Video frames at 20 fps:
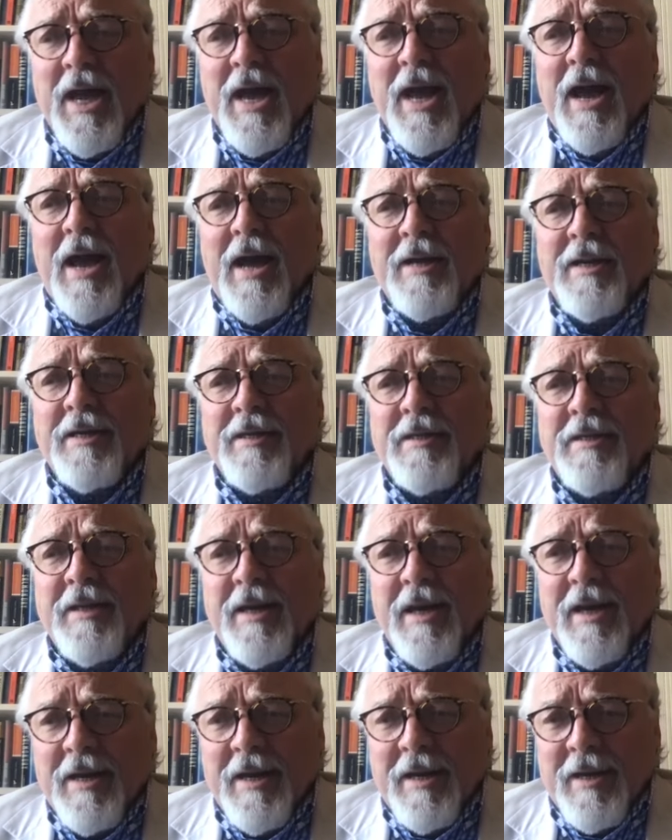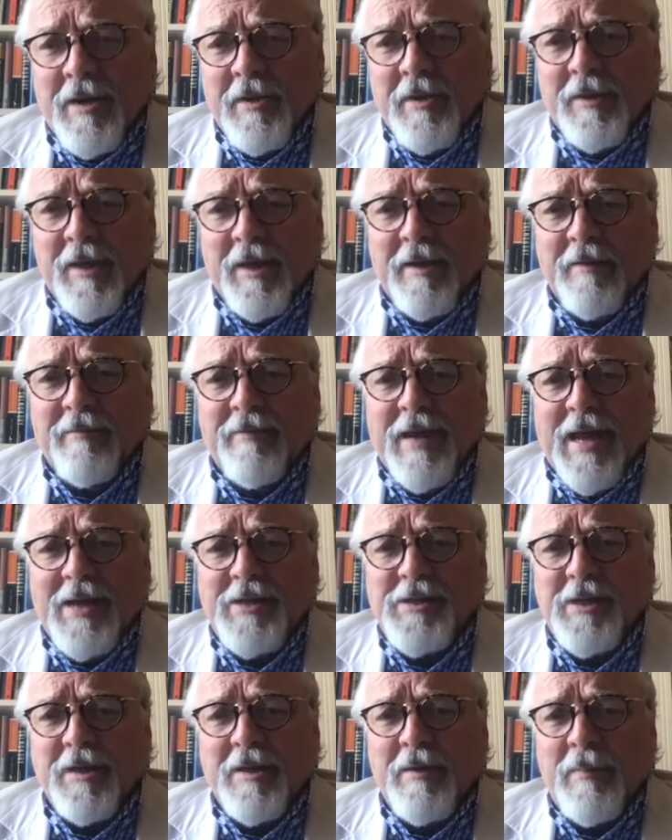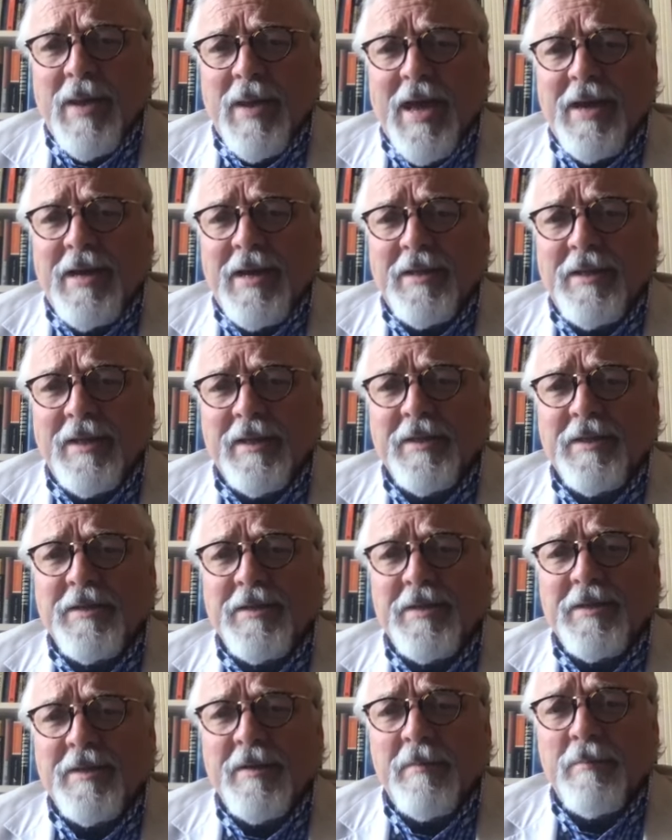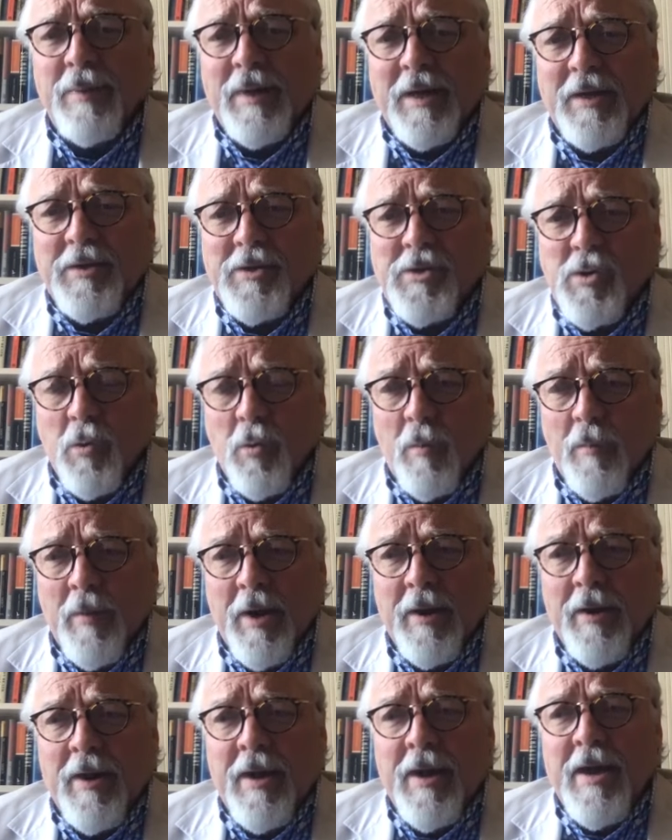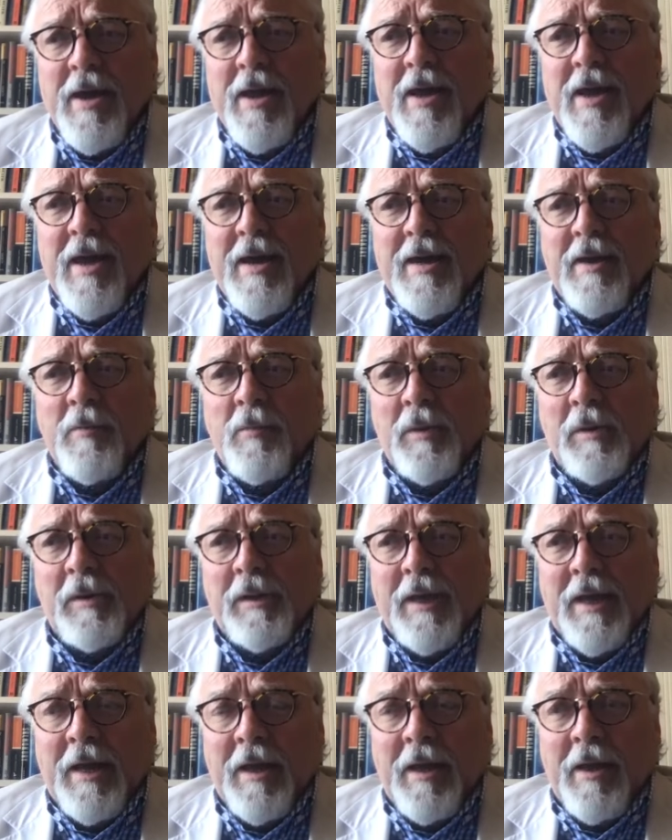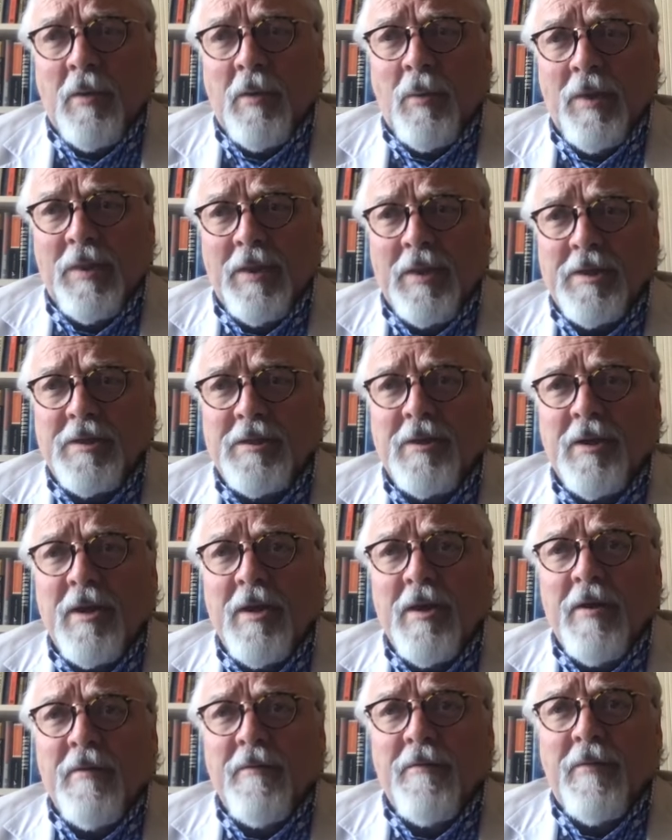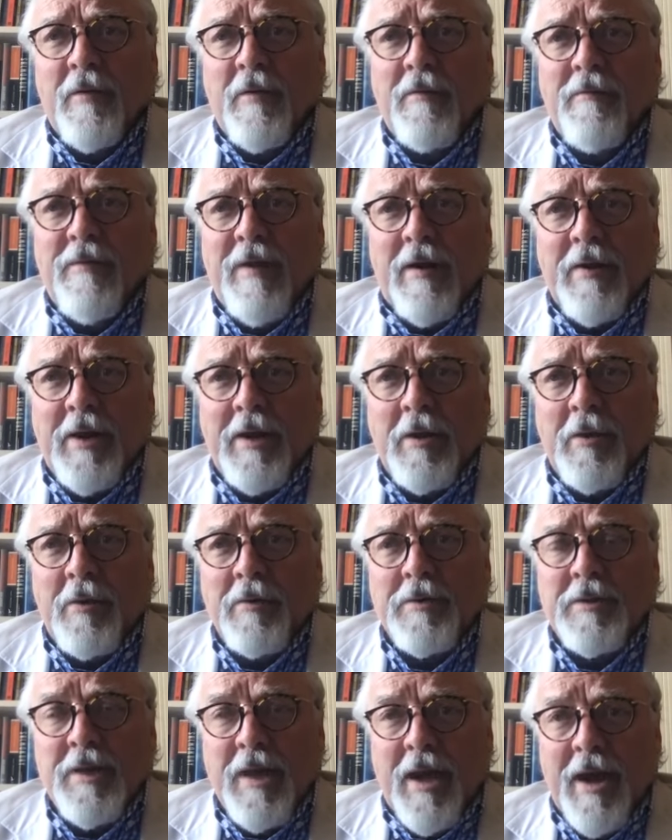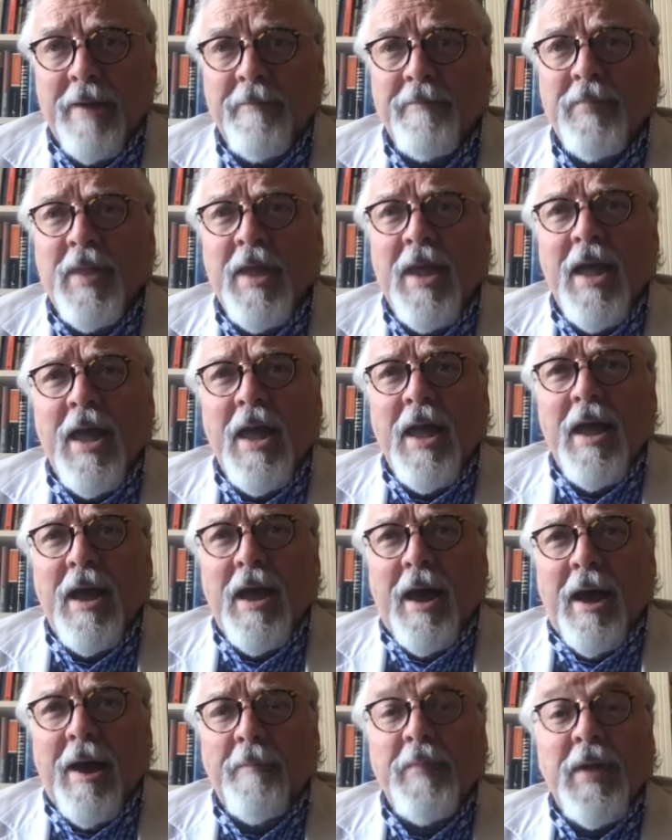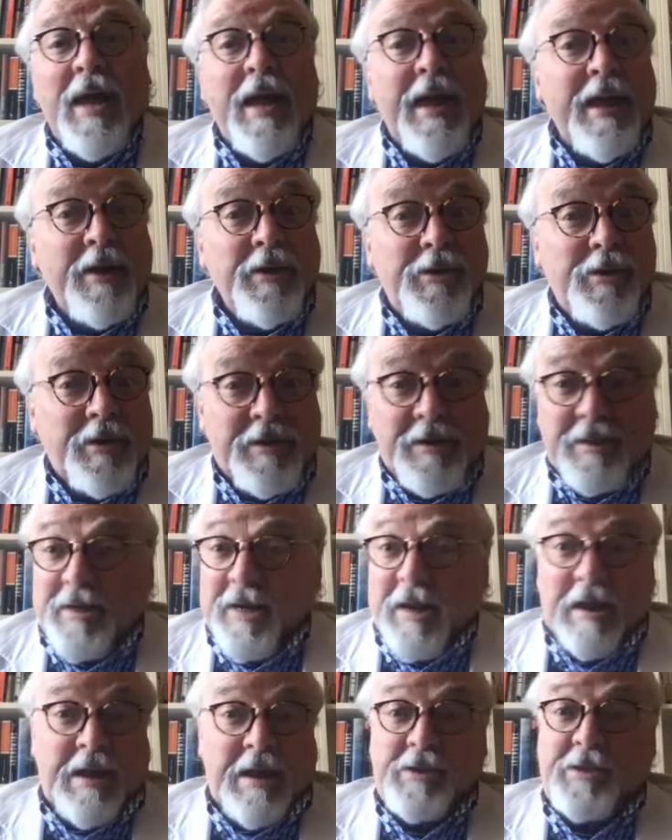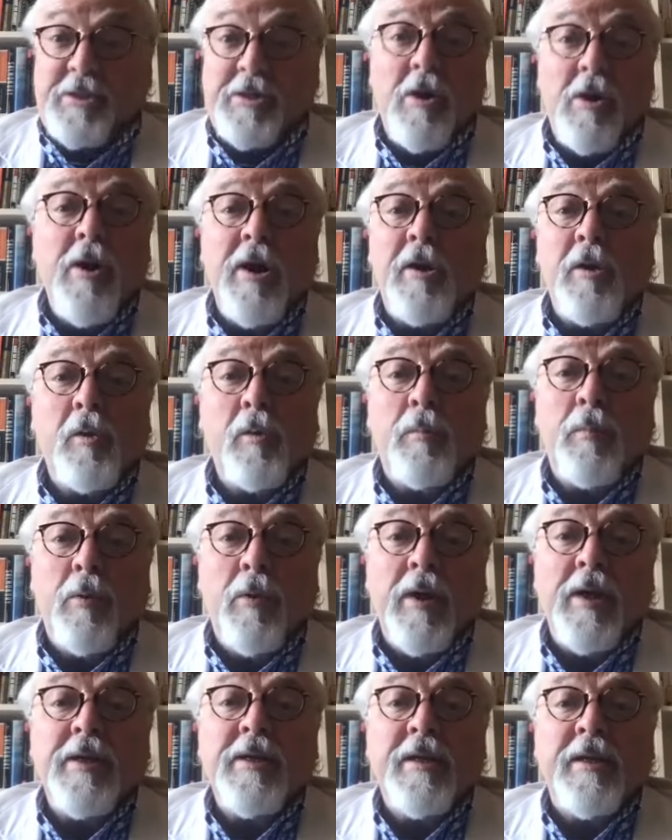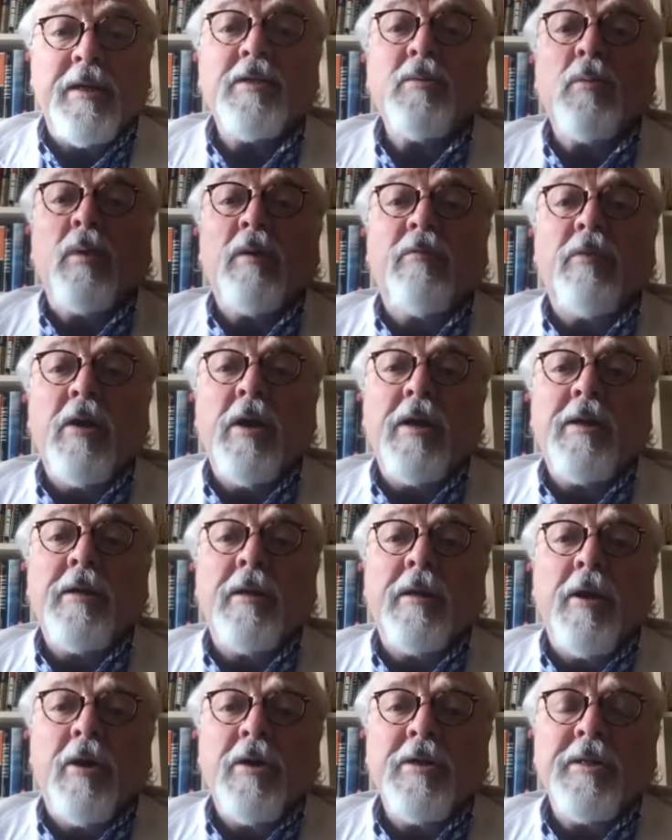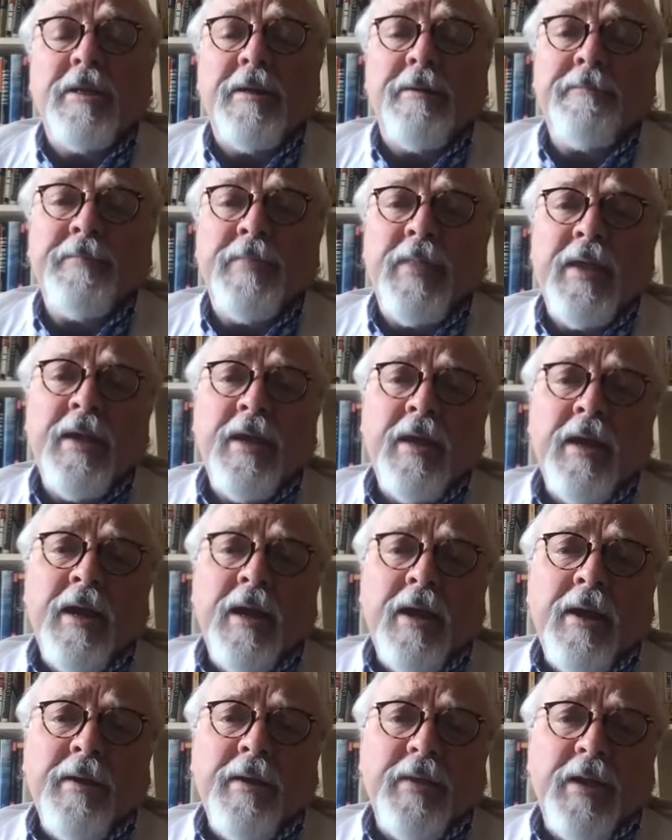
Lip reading: I certainly don't think a flash in the pan. I think this is a big trauma, and it will linger with us for a very long time. Interesting historical point is we've heard a lot in the